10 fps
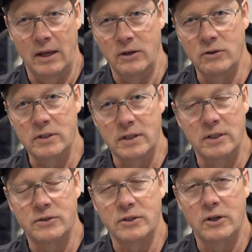using
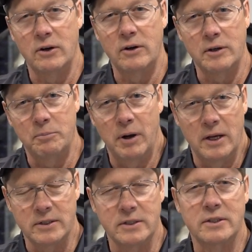these security
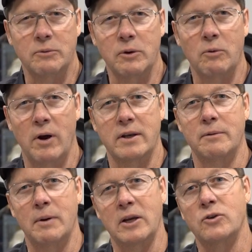deposits, and we want
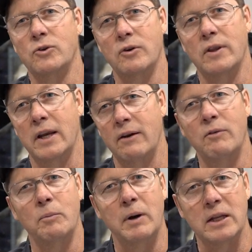to make sure that
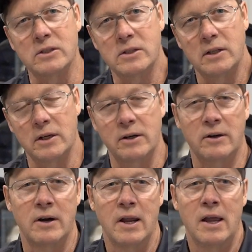everybody's clear